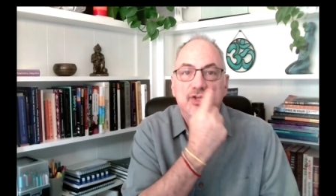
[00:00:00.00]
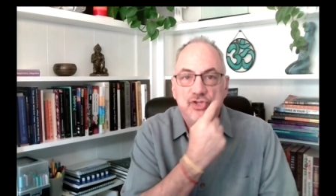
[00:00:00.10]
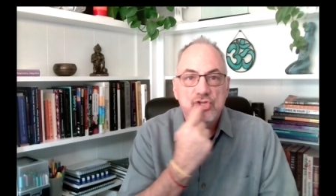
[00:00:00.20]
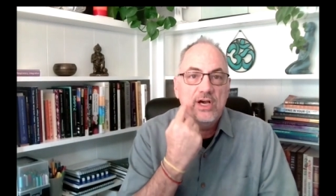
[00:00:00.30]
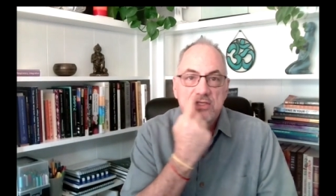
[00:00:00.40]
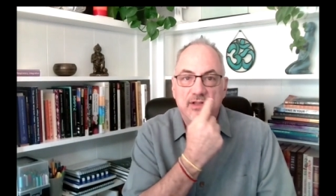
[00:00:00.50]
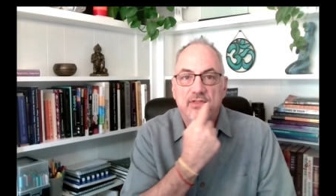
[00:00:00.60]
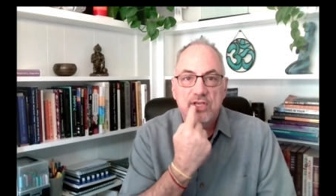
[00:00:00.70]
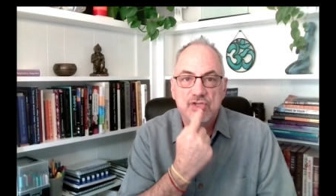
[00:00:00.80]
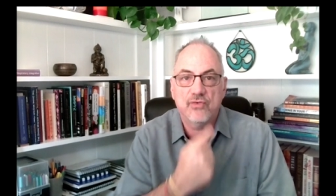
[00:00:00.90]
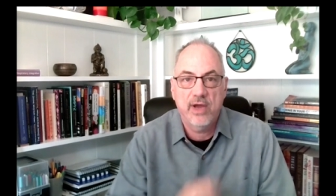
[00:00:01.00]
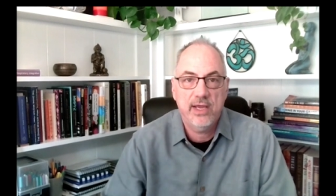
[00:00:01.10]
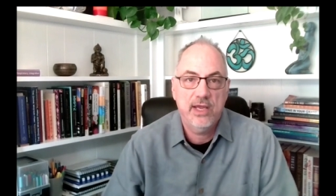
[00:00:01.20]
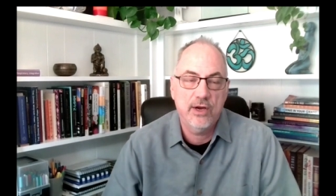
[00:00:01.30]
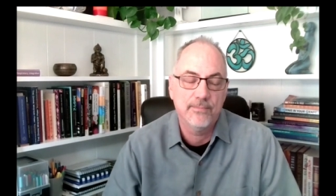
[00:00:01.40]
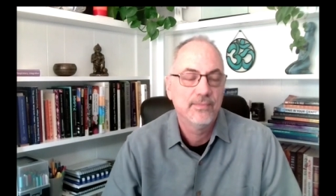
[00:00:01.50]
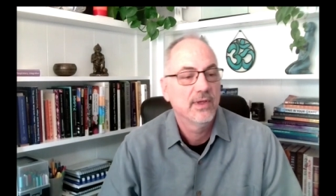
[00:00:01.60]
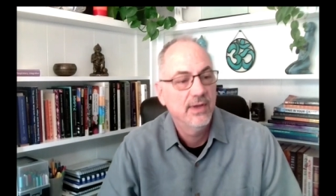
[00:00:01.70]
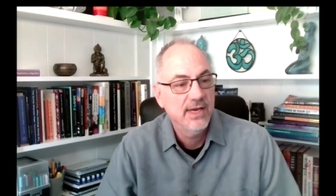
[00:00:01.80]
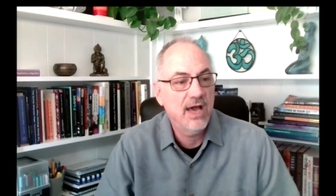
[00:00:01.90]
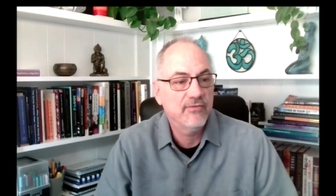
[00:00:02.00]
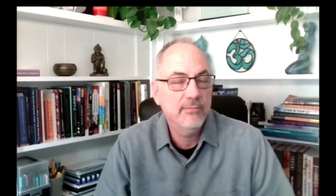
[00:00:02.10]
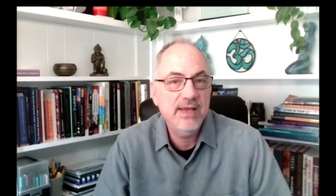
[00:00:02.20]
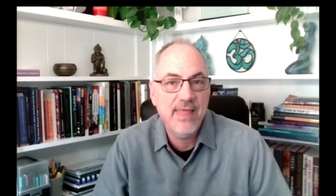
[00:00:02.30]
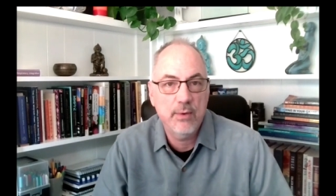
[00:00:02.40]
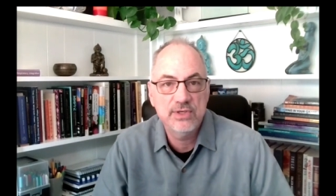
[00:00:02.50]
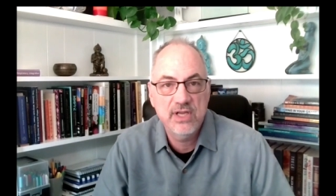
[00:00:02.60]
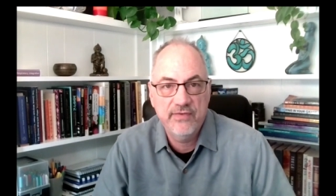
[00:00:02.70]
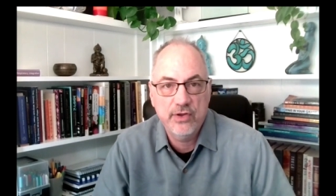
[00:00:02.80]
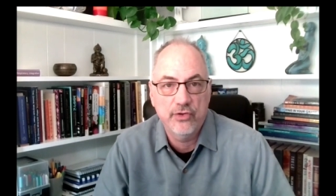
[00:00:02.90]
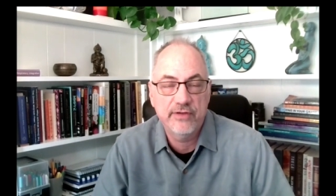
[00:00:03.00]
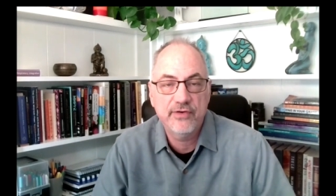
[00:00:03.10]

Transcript: just this right here. Now for me that was difficult.